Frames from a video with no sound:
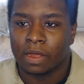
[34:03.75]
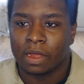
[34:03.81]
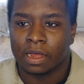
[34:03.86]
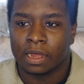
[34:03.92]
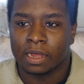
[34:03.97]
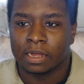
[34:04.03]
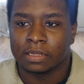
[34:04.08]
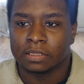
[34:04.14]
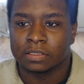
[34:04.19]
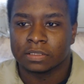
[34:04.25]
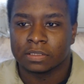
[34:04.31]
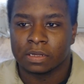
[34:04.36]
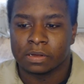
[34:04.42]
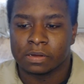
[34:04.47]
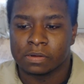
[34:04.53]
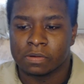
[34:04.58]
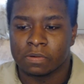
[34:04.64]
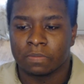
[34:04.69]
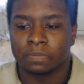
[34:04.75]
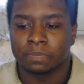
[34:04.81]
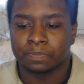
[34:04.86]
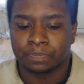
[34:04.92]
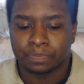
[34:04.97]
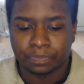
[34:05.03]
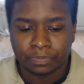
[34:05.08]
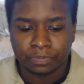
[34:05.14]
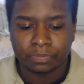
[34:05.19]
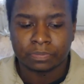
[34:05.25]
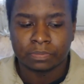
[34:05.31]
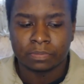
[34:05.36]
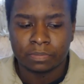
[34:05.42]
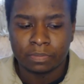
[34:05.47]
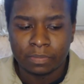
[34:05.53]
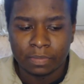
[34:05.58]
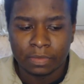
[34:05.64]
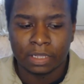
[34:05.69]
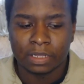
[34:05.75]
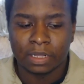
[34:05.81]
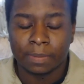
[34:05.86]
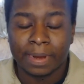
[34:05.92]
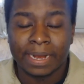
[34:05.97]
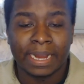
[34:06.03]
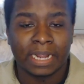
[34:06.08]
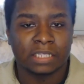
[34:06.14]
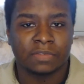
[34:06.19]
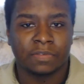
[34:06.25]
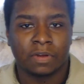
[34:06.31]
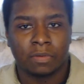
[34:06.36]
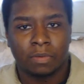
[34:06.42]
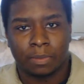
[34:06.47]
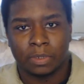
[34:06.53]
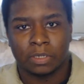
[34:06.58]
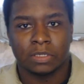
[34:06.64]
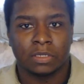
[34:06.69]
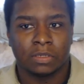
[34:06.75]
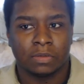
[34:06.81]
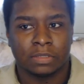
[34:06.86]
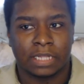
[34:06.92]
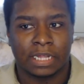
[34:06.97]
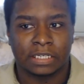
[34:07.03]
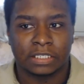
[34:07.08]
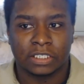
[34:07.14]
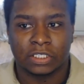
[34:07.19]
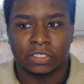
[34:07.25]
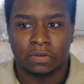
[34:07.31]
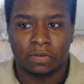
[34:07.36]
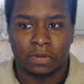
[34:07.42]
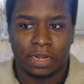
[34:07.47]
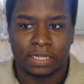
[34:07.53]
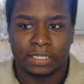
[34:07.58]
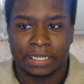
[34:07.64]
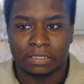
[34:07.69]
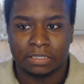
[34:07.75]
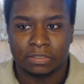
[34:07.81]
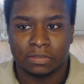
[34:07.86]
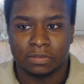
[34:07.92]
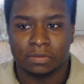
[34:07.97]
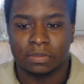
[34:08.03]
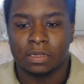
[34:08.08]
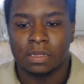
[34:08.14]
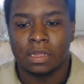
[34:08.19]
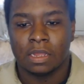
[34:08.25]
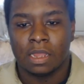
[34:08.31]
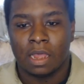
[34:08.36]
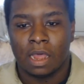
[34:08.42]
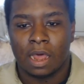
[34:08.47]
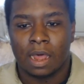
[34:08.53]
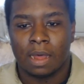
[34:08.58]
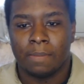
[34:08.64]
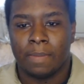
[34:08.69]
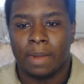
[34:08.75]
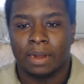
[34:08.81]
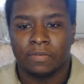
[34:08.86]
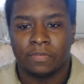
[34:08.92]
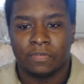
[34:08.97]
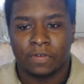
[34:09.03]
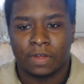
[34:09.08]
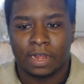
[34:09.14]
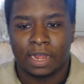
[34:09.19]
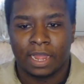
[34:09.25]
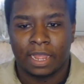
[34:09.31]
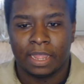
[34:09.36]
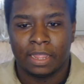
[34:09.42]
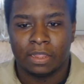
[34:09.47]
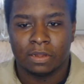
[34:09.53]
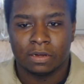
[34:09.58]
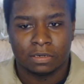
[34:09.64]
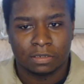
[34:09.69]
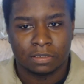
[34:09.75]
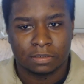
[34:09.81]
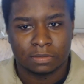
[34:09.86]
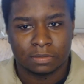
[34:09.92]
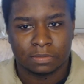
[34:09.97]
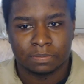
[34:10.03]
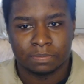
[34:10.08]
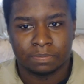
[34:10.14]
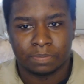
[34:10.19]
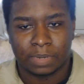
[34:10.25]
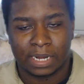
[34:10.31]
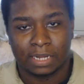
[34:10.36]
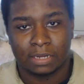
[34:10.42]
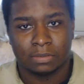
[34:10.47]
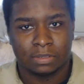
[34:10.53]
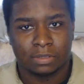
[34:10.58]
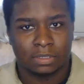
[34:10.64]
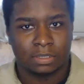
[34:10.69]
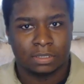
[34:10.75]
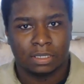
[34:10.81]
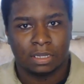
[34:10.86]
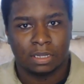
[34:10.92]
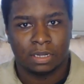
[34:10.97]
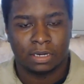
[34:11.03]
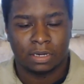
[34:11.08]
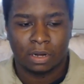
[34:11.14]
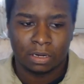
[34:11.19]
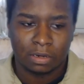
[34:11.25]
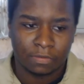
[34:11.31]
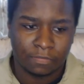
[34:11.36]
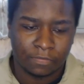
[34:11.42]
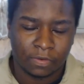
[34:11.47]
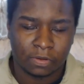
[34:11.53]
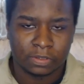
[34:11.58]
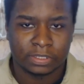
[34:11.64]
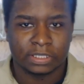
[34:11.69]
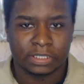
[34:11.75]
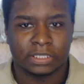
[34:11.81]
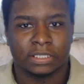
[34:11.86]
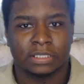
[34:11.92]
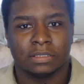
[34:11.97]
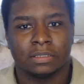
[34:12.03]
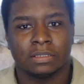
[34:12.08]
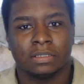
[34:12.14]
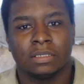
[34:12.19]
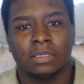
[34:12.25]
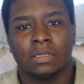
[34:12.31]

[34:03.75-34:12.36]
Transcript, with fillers: Uh, so I think my next video, what I'm going to do is actually show you guys how to uh, modify your BIOS and undervolting.